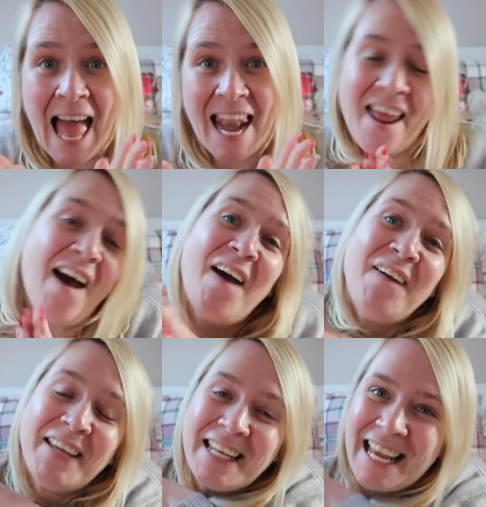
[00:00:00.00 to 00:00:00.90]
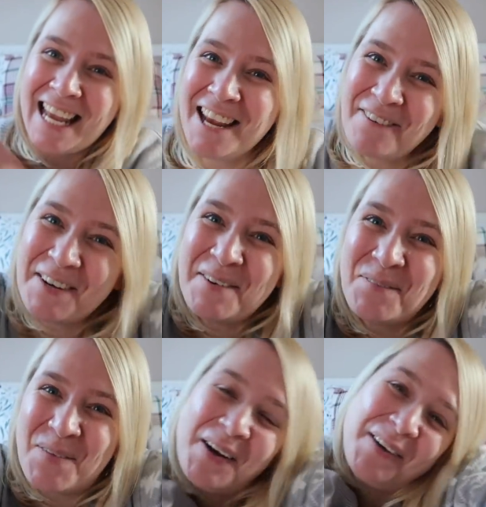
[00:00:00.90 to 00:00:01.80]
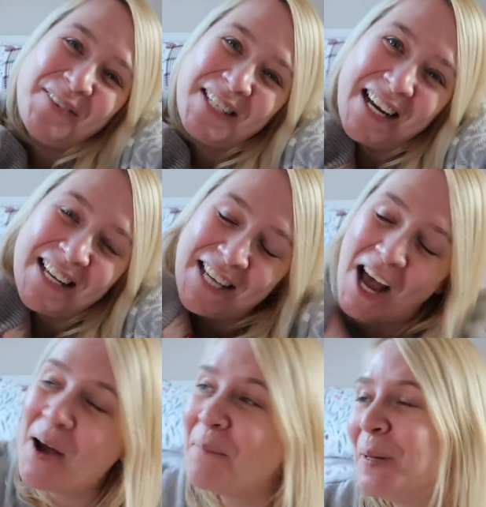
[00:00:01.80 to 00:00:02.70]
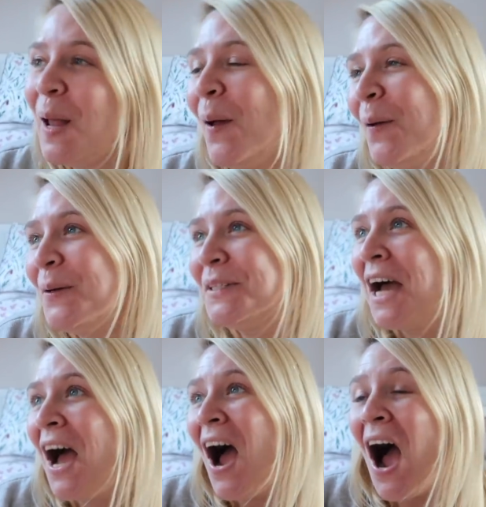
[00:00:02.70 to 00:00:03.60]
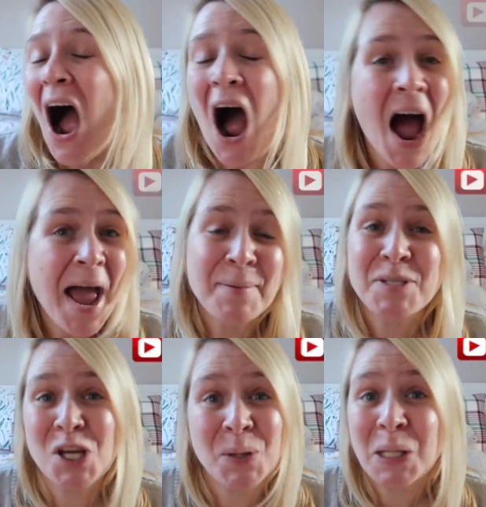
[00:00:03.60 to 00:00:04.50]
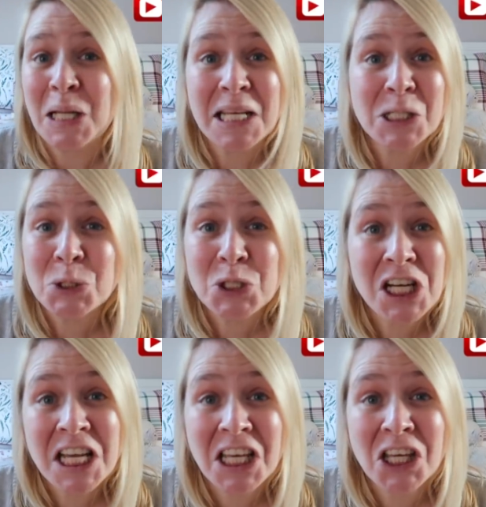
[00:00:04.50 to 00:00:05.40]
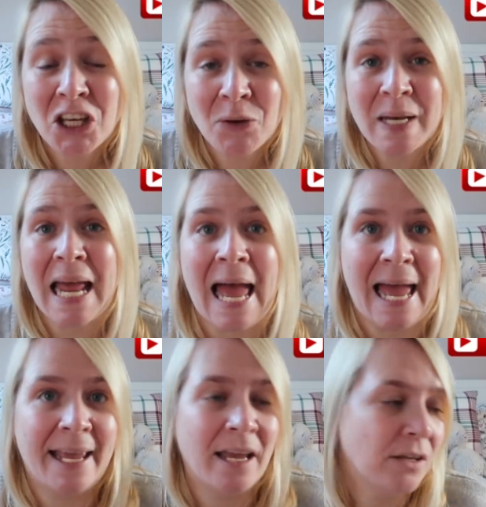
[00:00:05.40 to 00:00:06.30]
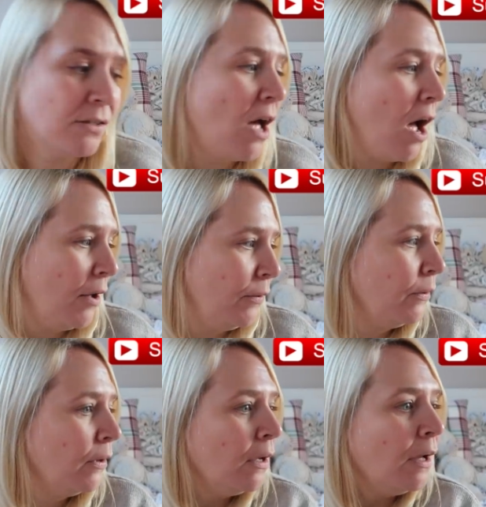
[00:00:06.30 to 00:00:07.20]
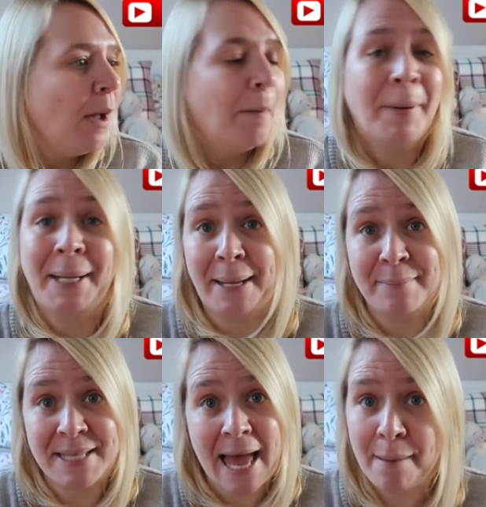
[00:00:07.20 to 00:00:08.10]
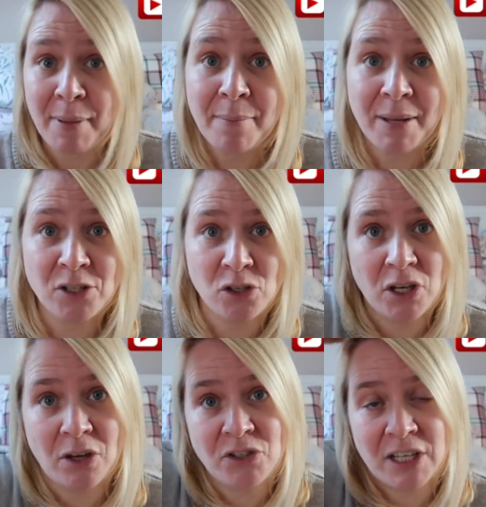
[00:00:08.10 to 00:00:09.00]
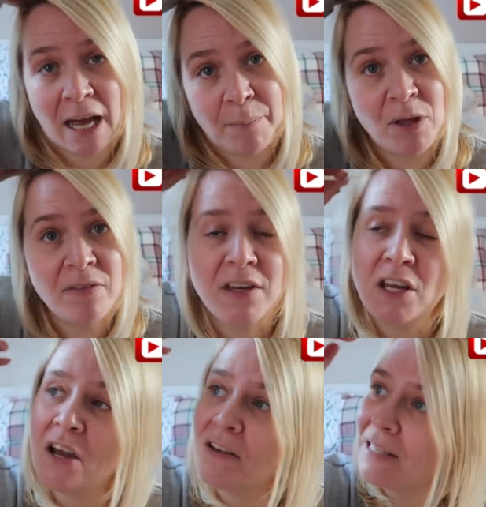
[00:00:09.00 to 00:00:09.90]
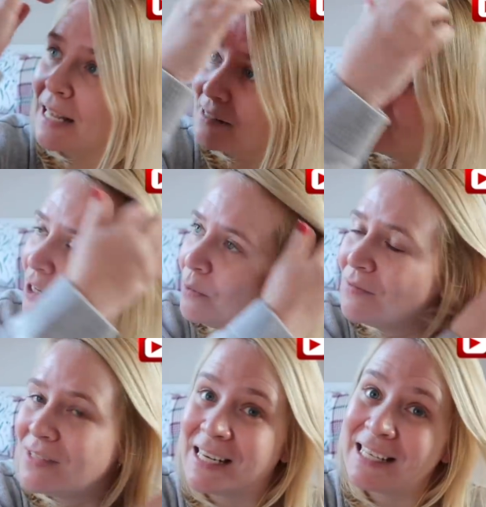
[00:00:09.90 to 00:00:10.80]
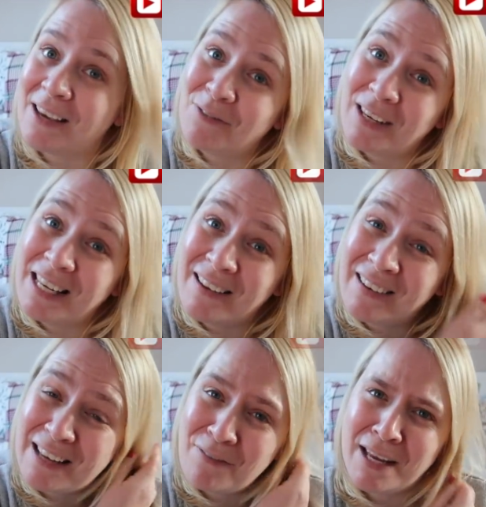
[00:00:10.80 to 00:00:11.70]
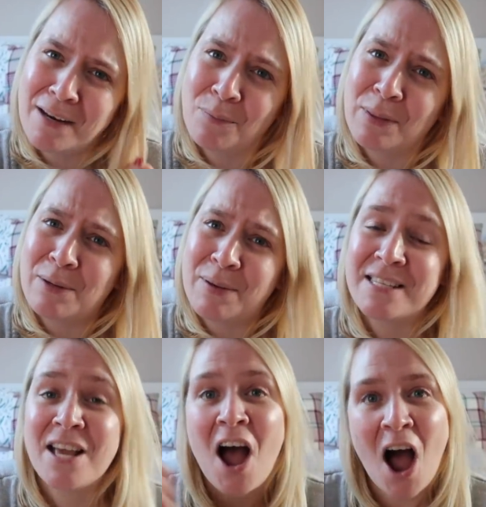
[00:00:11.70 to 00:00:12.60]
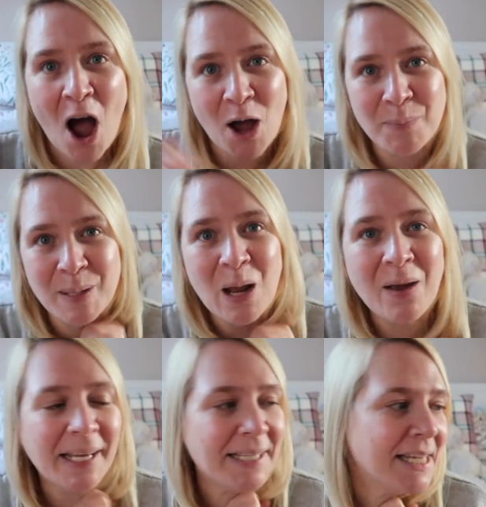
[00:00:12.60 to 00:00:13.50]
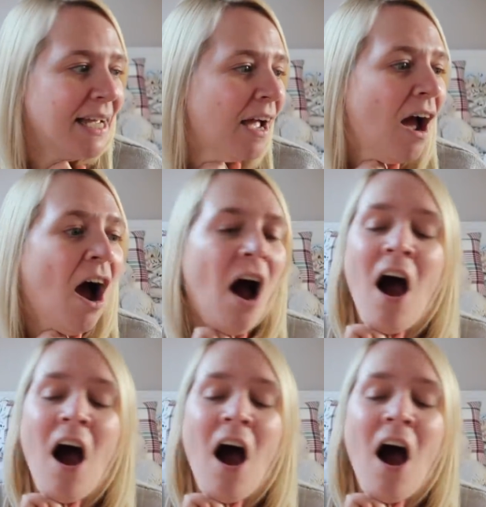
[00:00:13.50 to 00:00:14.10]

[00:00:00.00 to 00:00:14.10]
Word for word: Hello, good evening and welcome to tonight's upload. I am doing a little cheeky Q&A. So, my name's Emma. Make sure you go and check out my other videos. Last night you would have seen the gift given with Louise. Hope you liked it.